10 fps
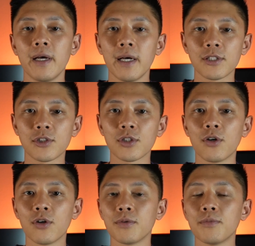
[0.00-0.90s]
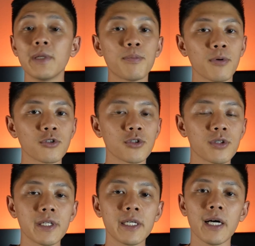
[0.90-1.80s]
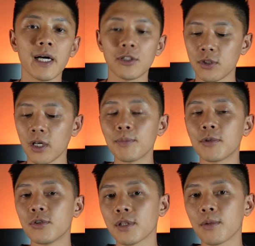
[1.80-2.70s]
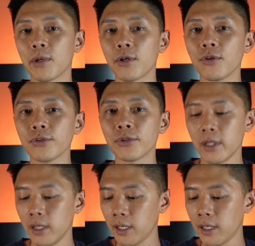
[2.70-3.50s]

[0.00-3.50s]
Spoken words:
And so me personally, I stopped using the middles,